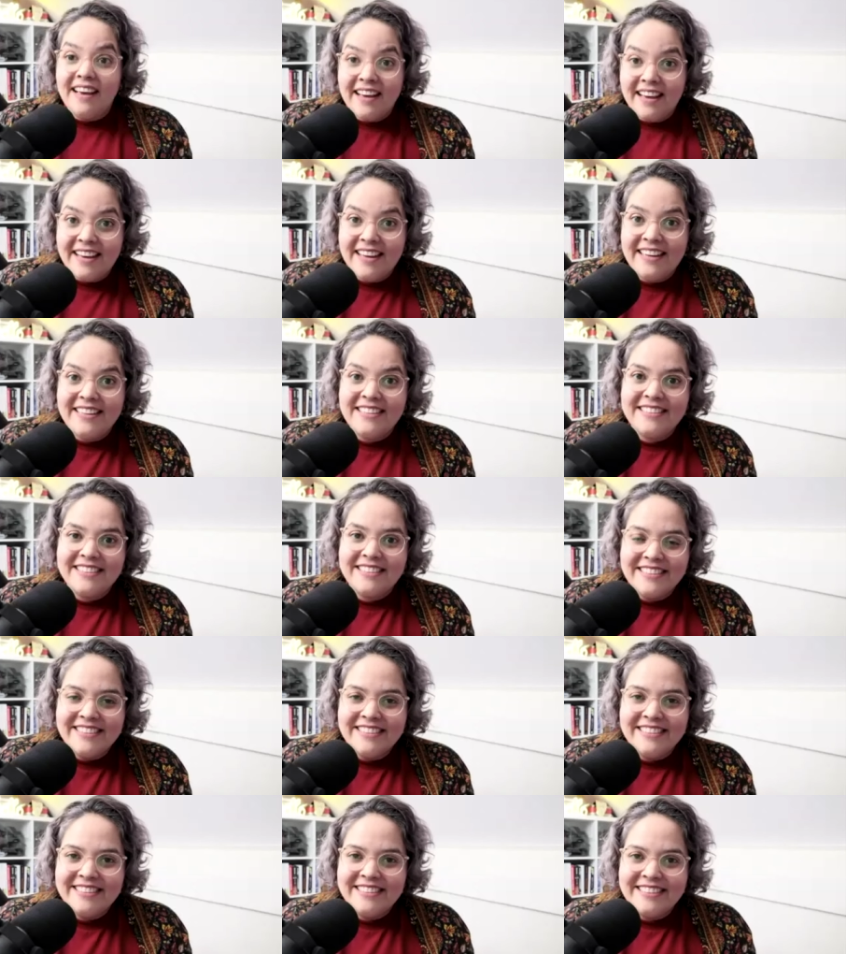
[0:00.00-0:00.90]
I'm
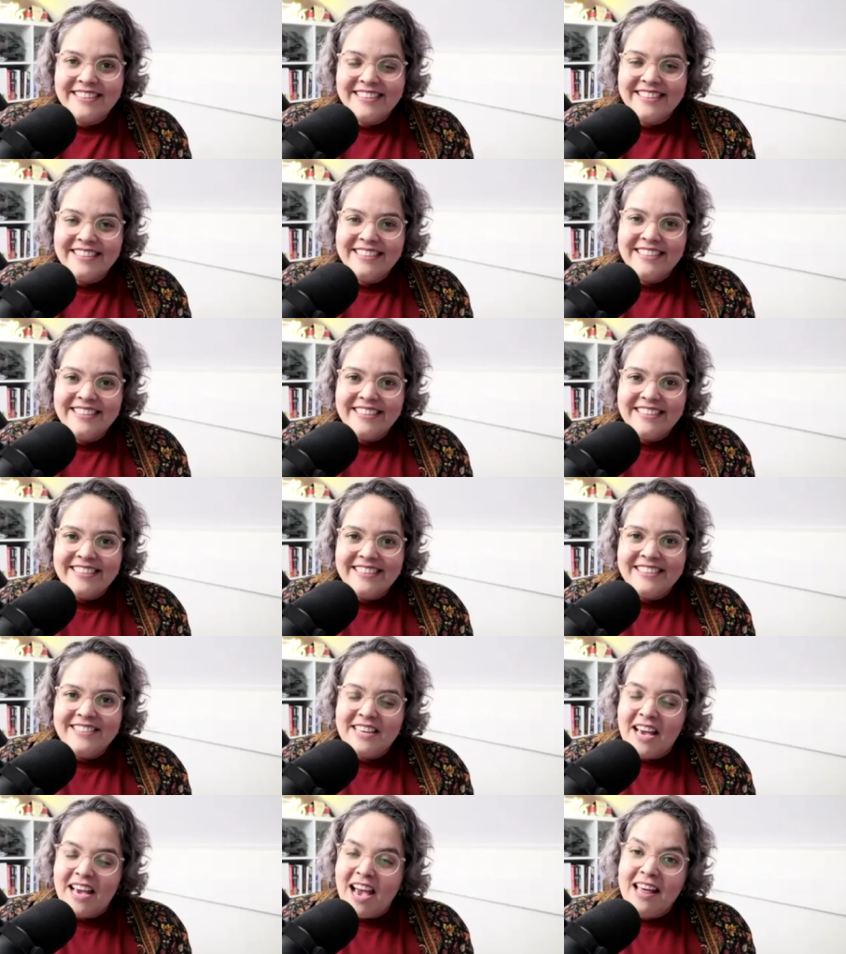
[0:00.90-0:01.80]
thankful for your friendship, I
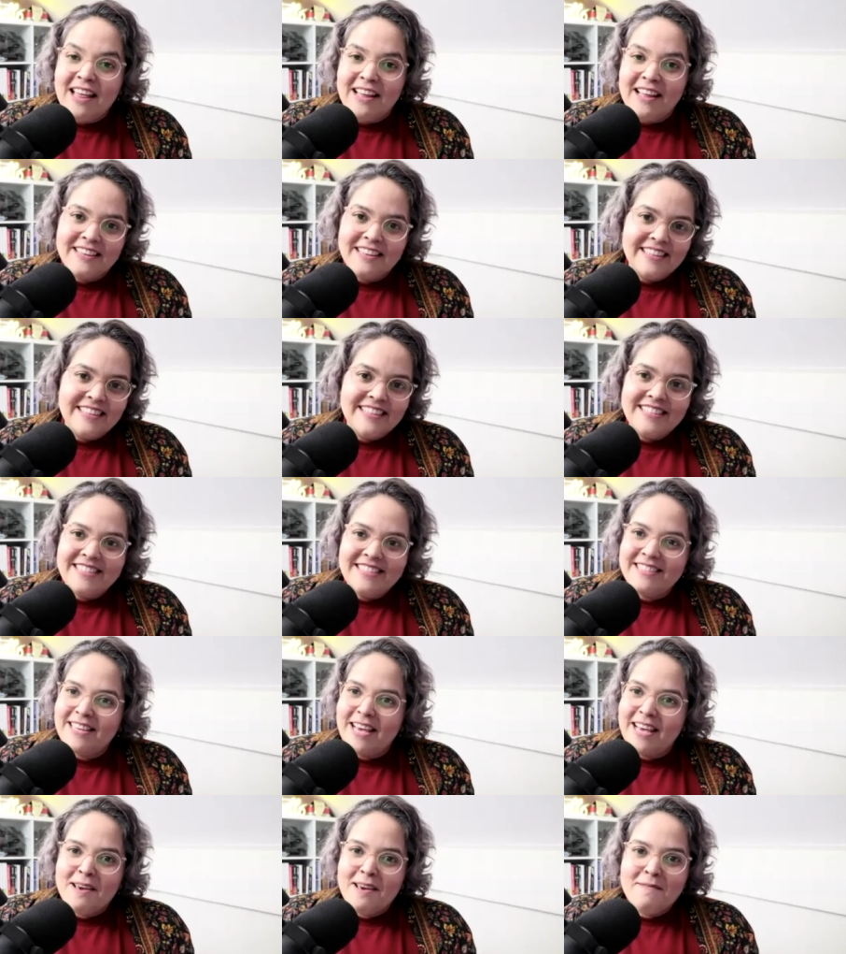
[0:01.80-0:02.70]
also yeah, want to say.
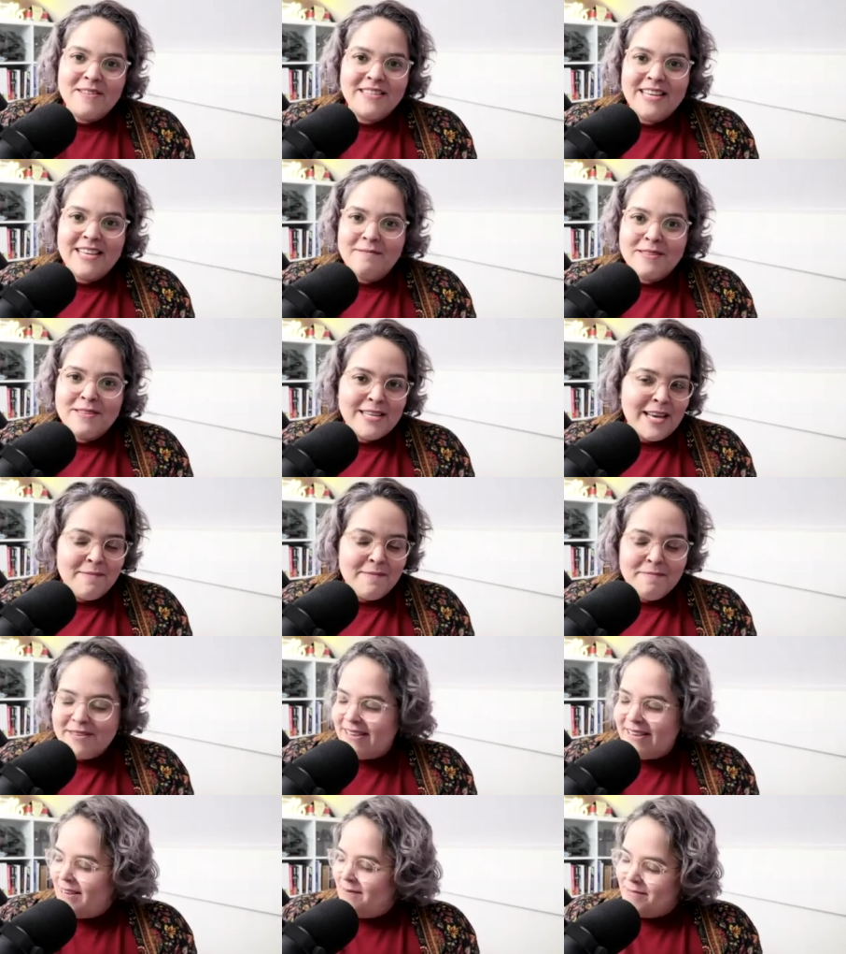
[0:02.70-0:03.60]
Same, same, same,
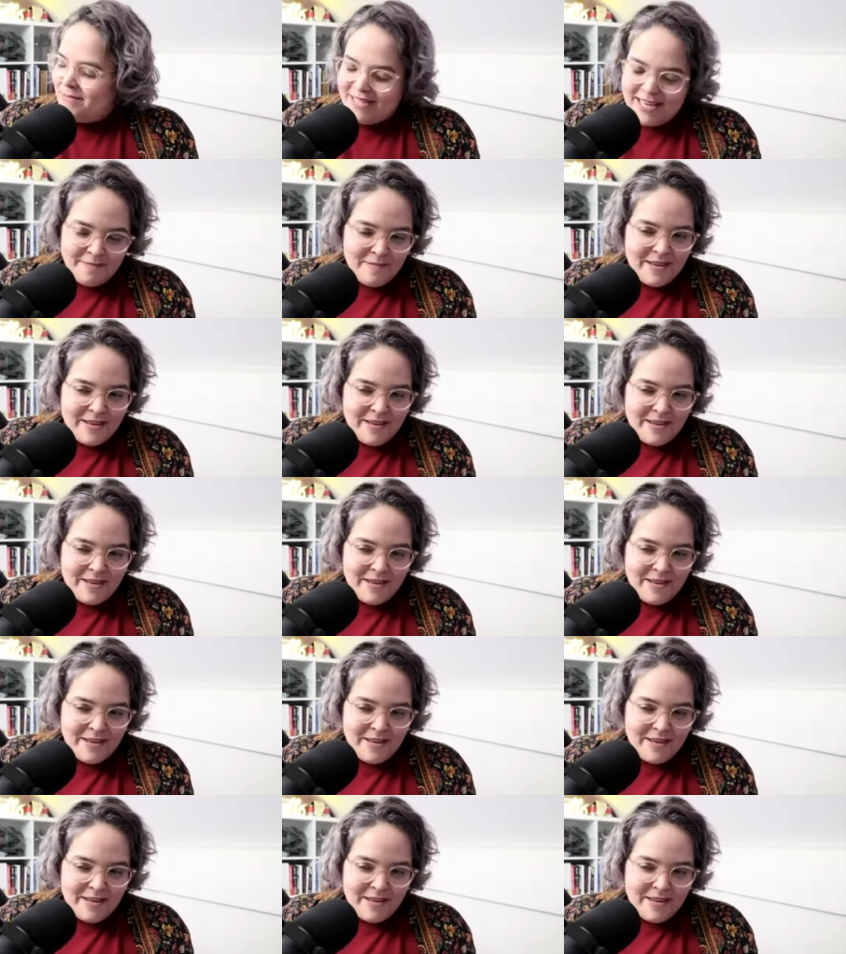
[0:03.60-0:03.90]
same, same